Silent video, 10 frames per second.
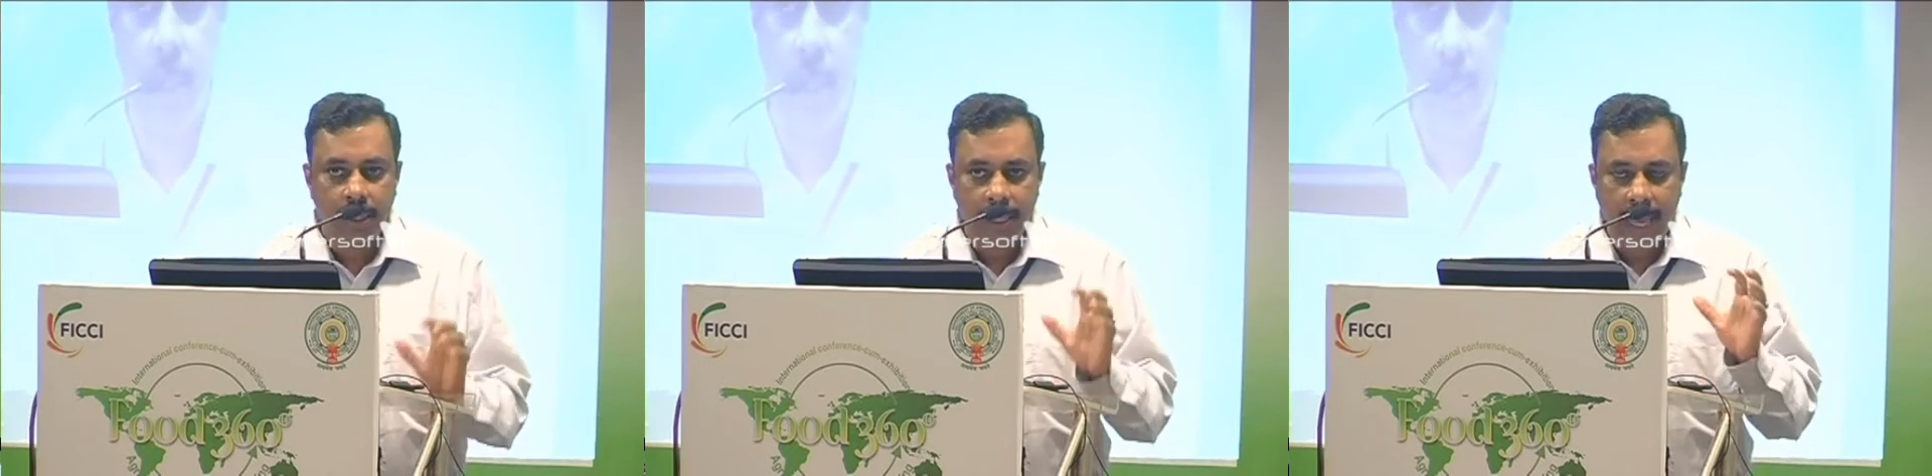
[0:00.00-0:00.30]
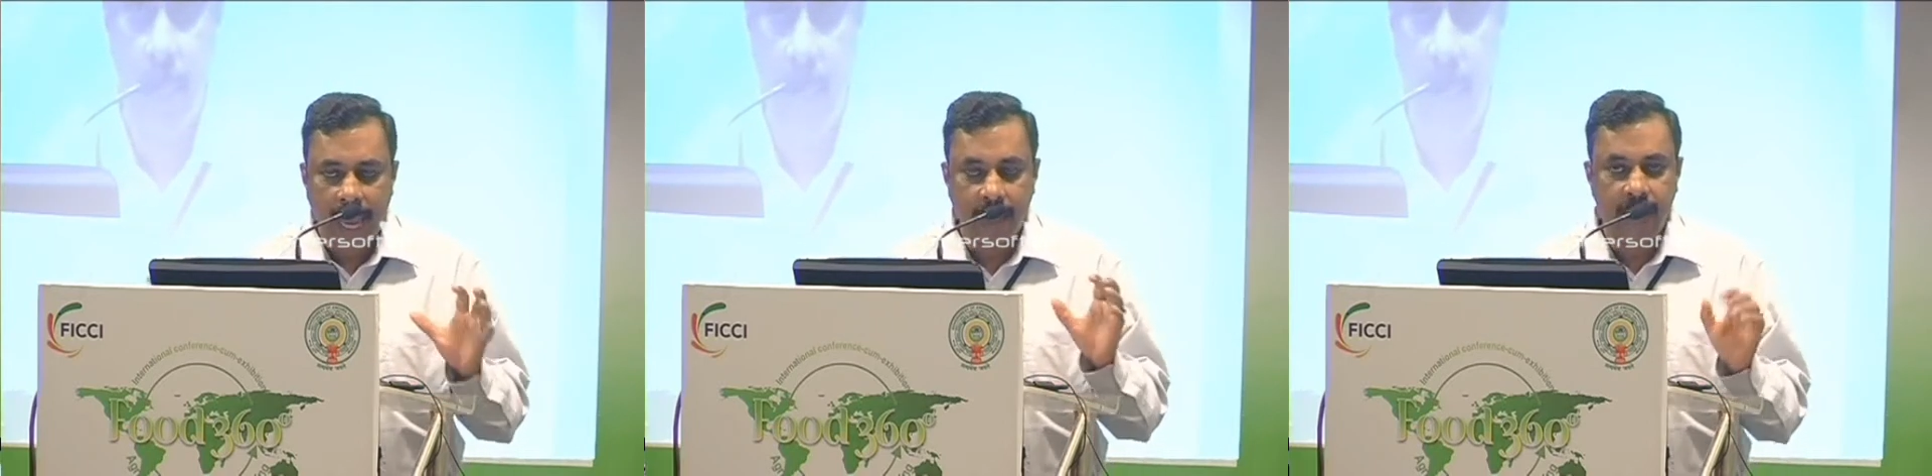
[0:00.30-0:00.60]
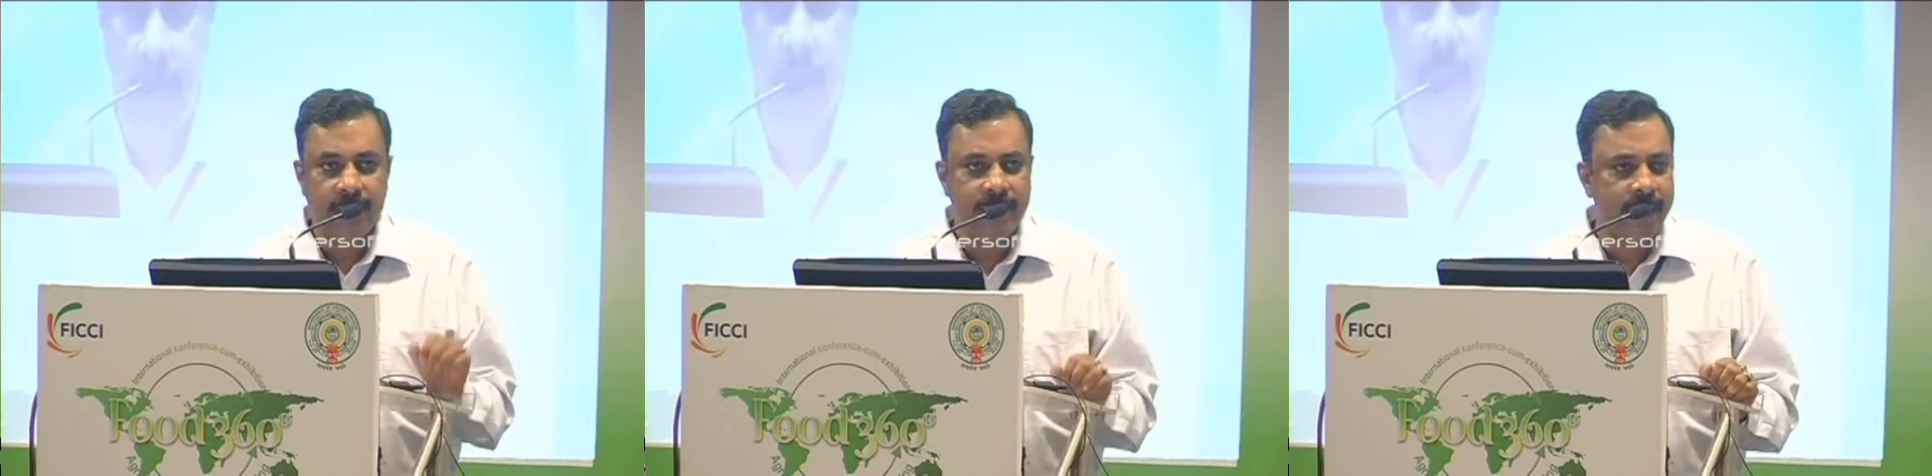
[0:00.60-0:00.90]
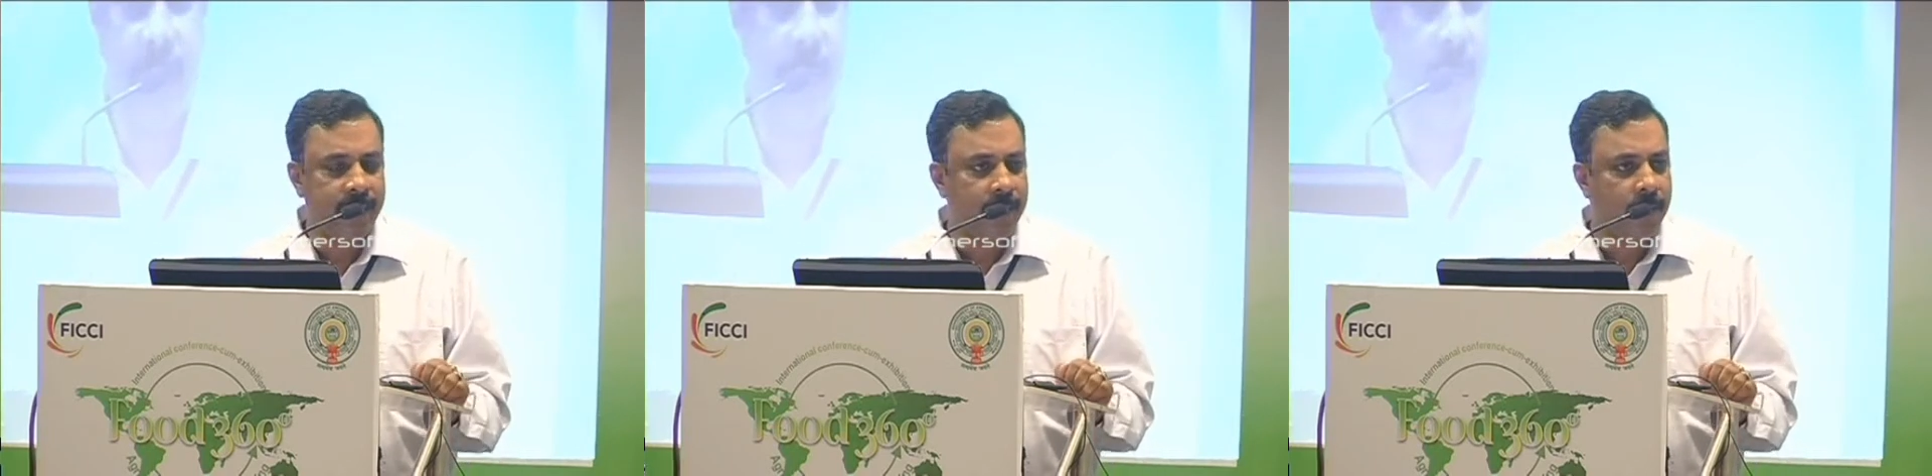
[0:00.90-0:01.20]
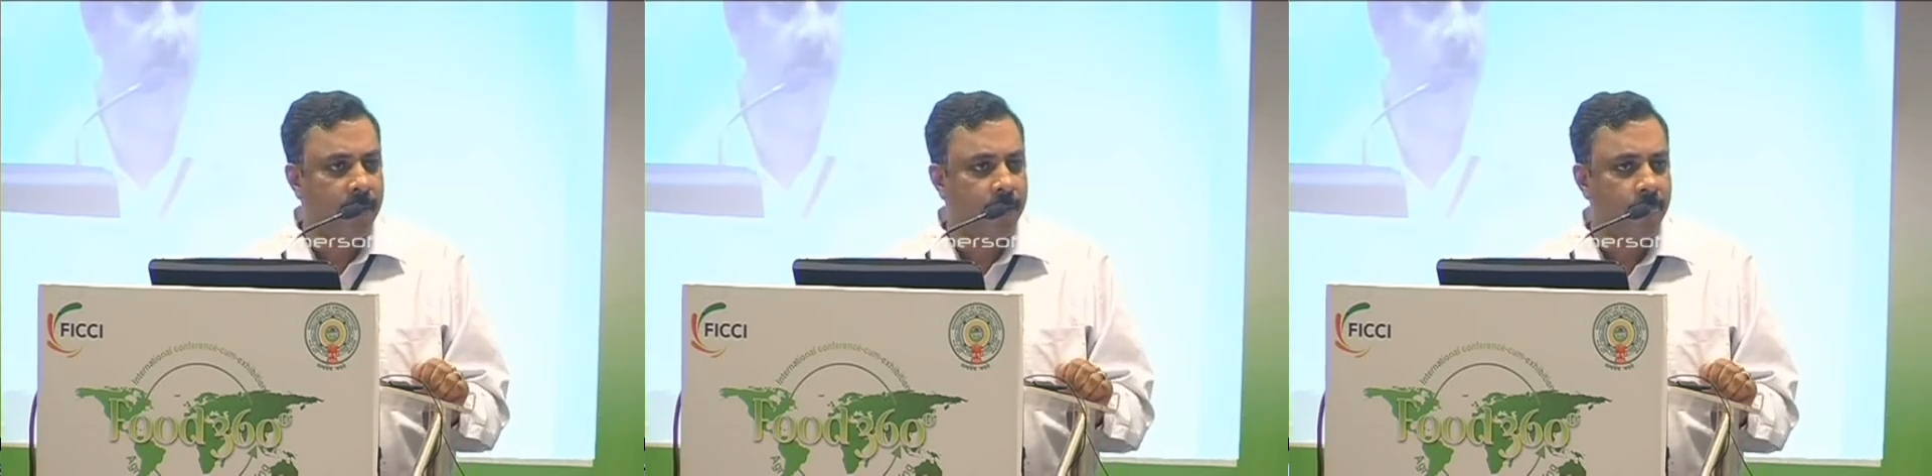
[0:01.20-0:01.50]
agri sector,
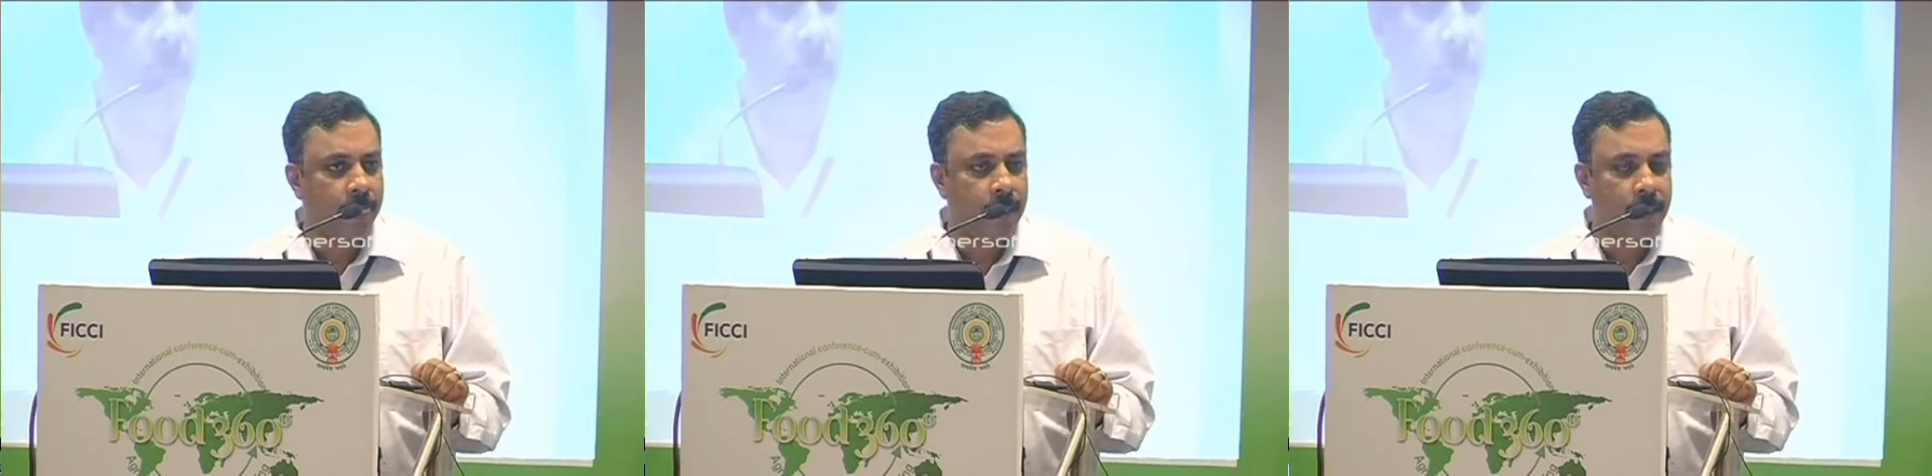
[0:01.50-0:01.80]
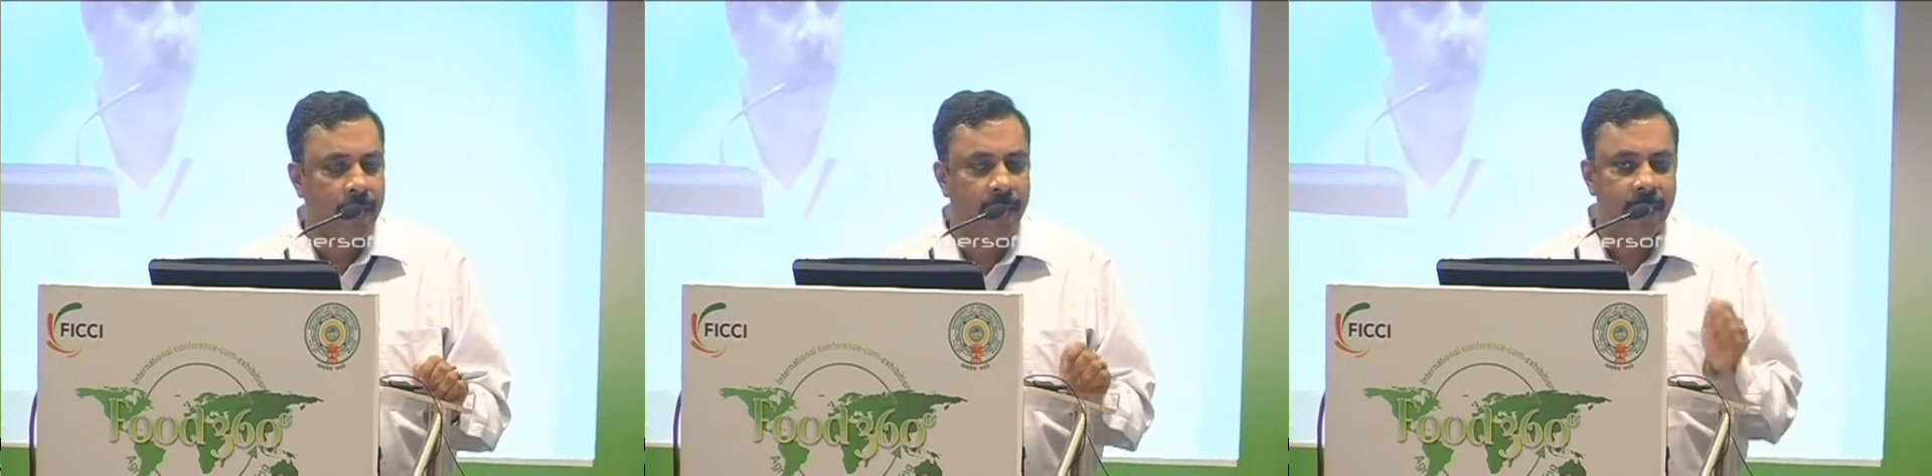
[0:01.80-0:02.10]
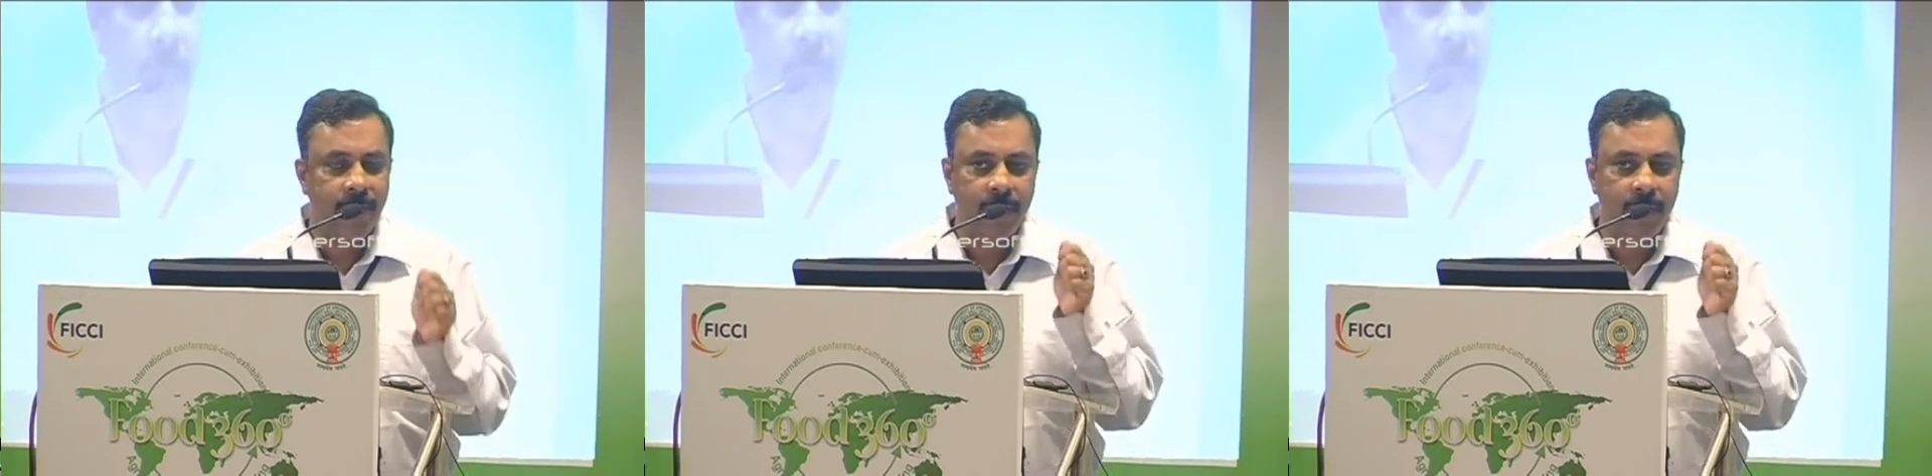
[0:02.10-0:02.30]
I think we